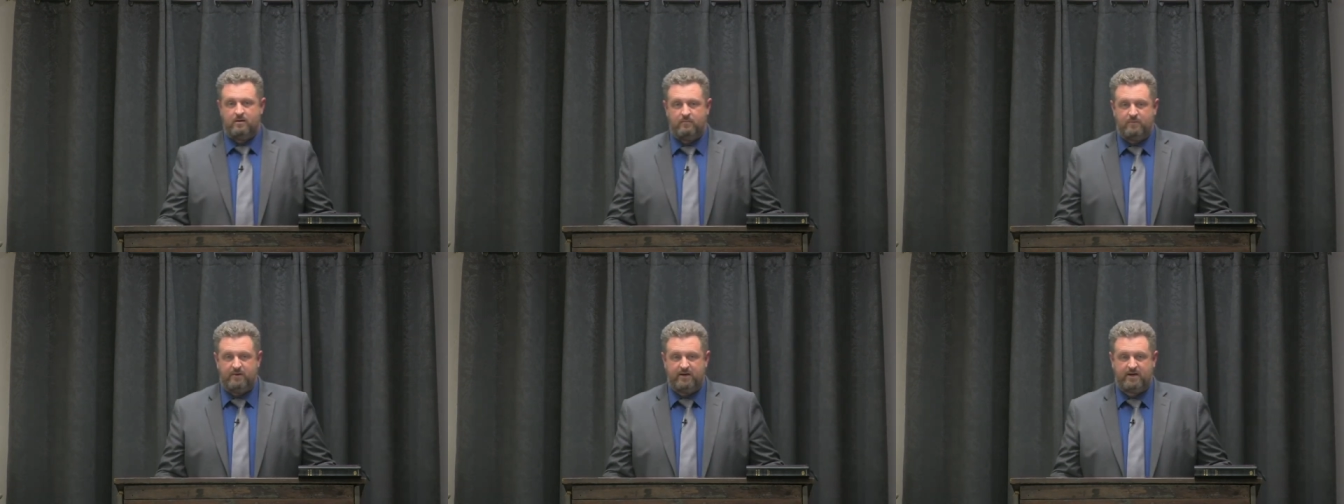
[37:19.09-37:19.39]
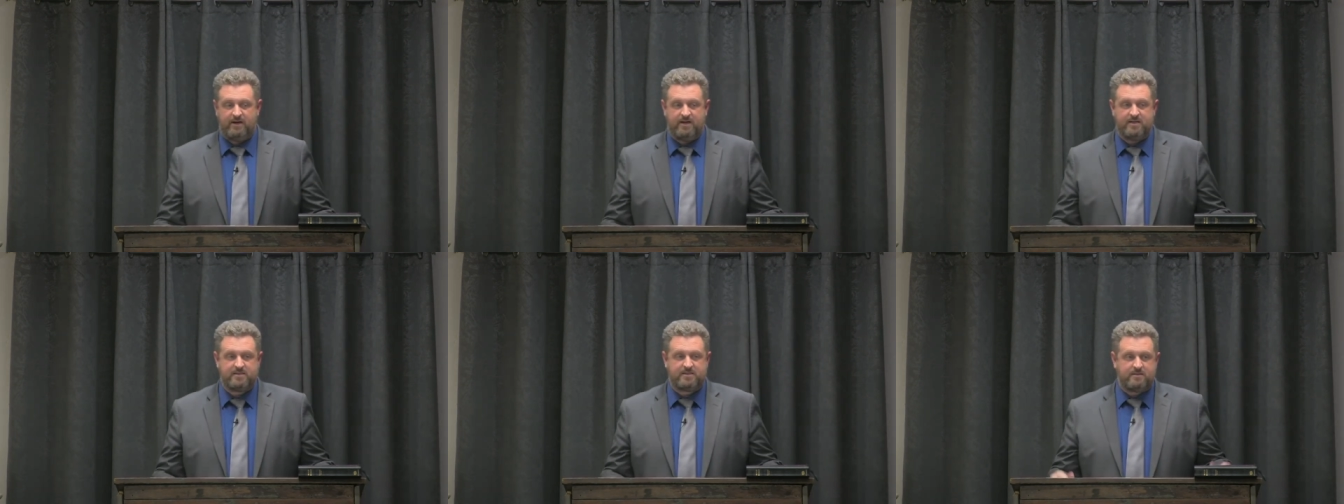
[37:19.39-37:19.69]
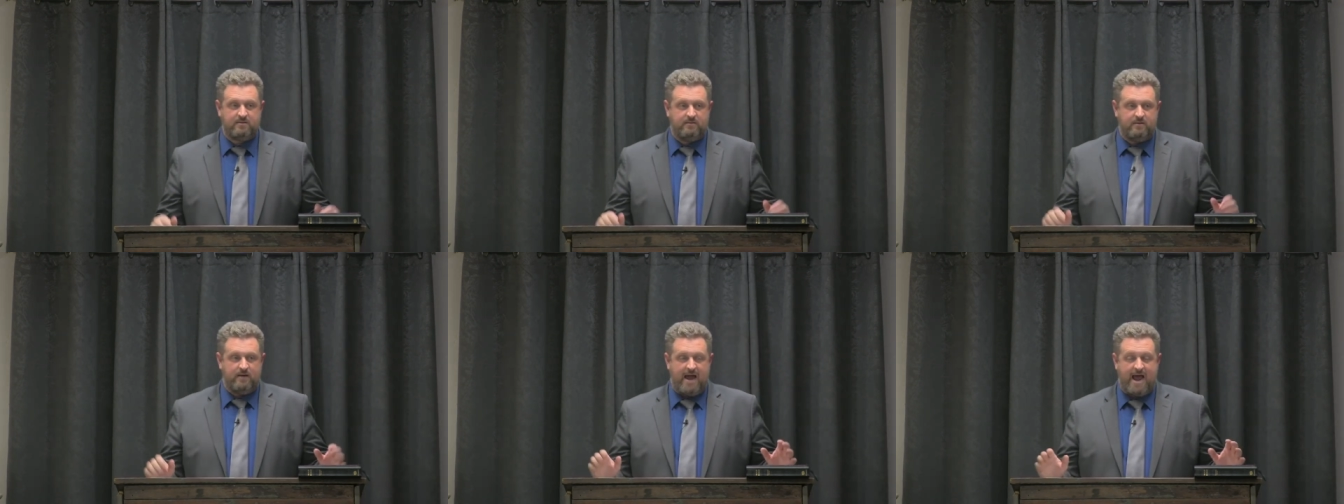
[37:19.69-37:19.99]
Because
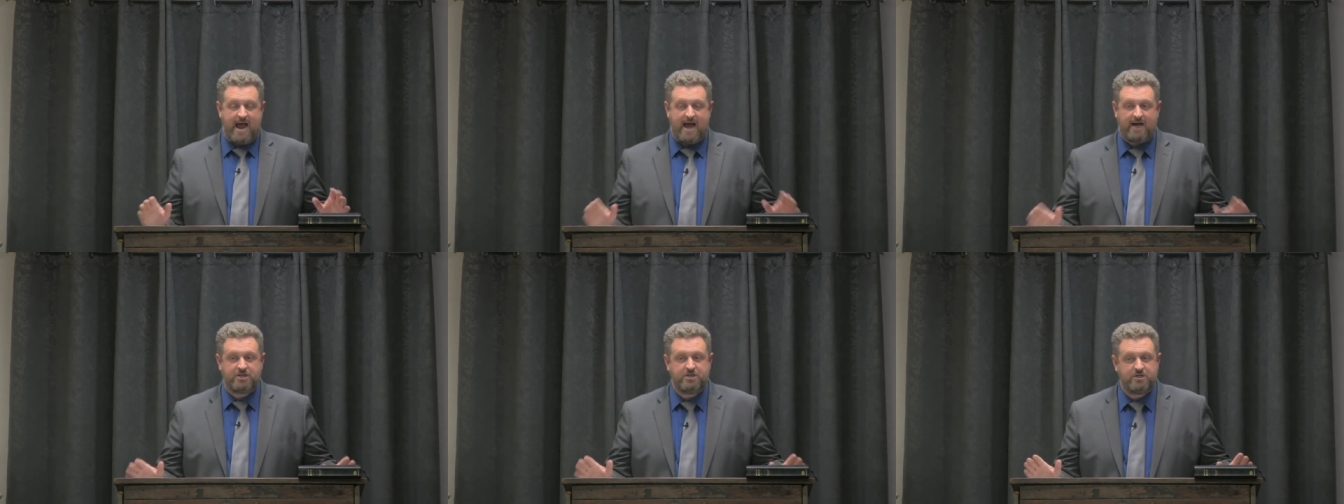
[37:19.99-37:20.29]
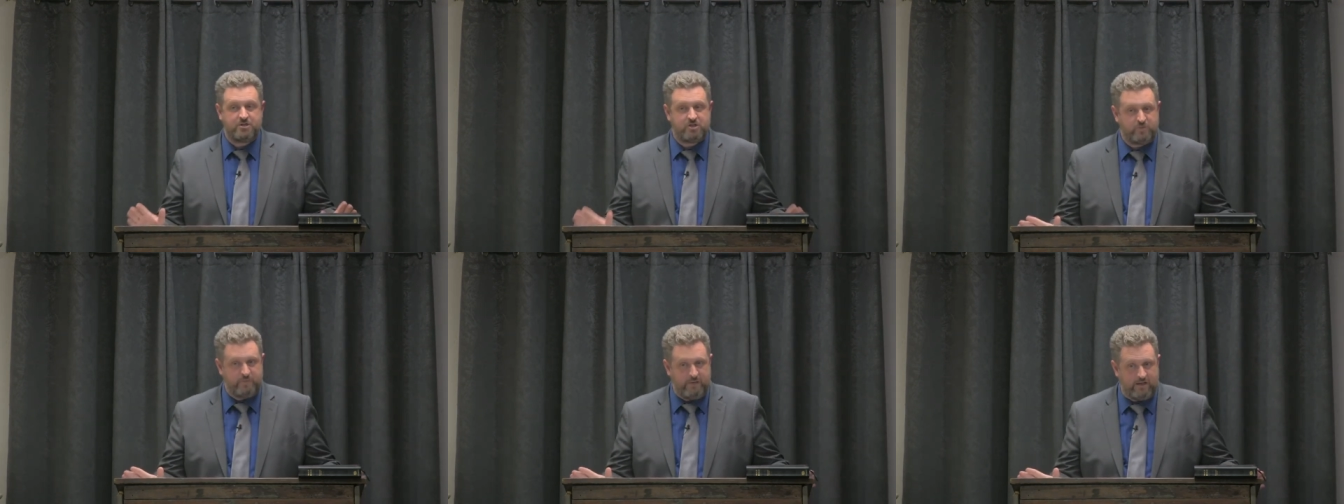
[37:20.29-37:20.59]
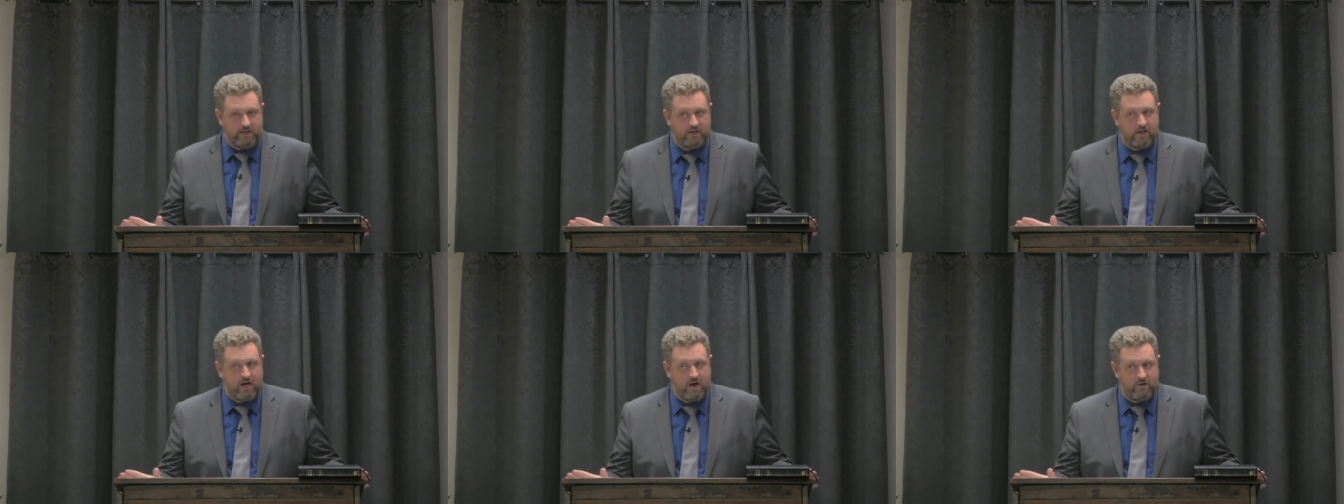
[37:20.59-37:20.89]
actions
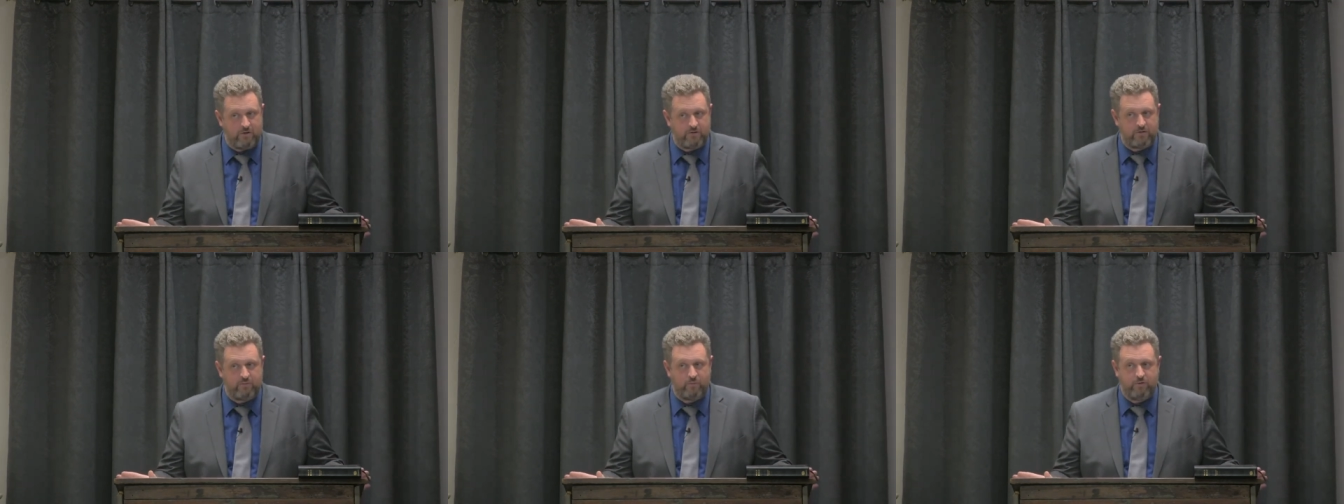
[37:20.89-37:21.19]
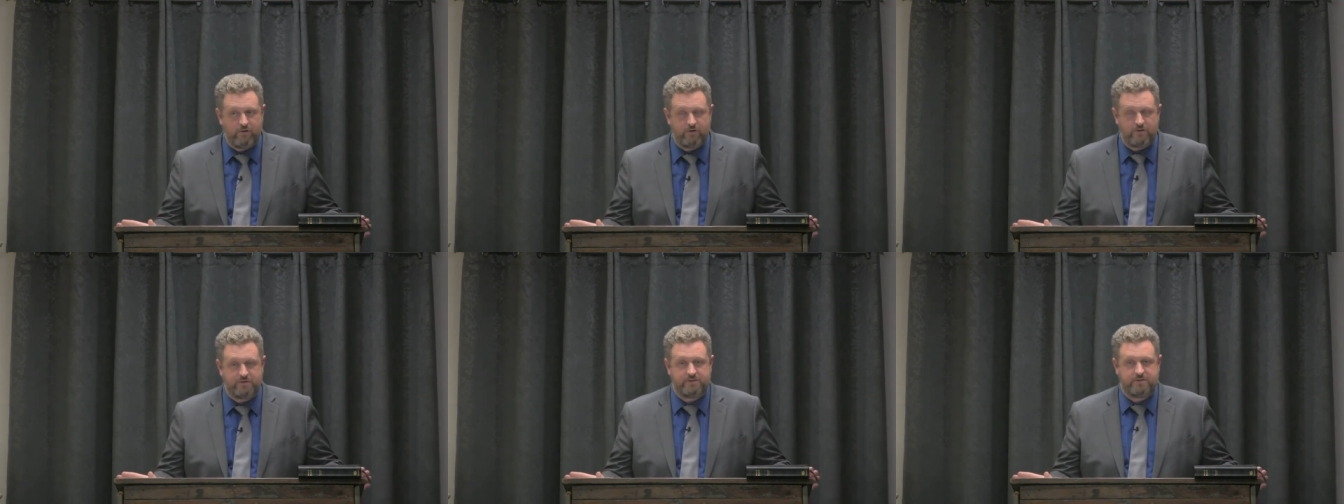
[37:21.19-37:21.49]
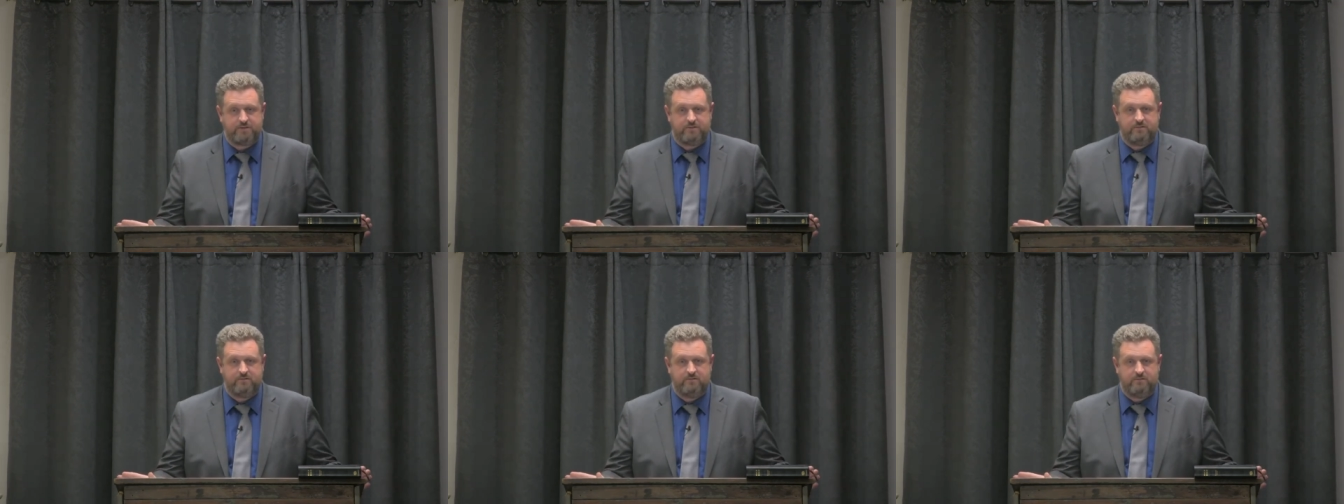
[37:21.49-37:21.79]
speak louder than
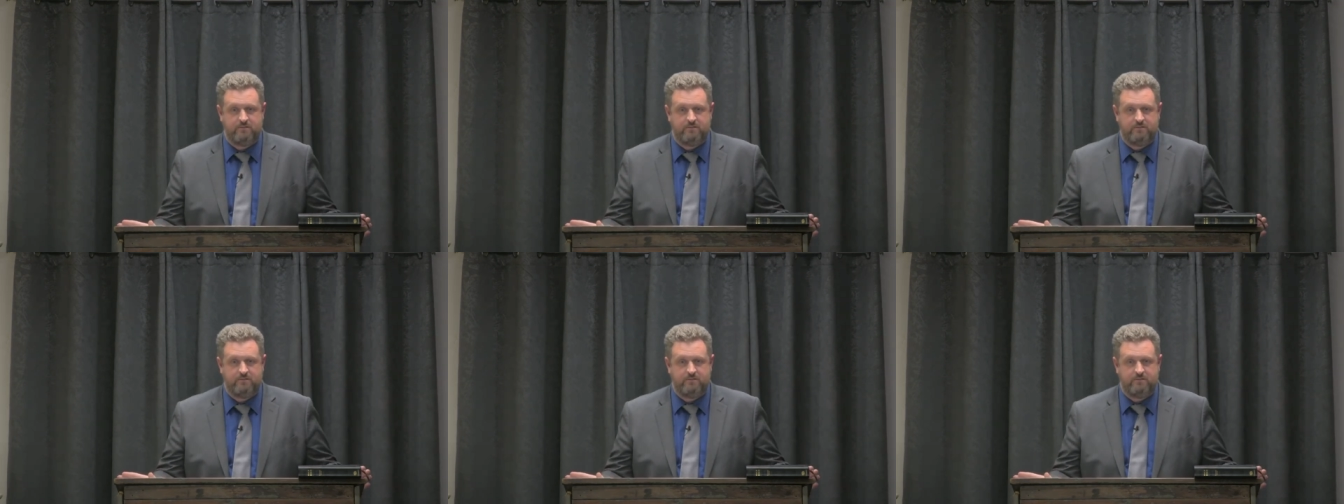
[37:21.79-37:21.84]
words.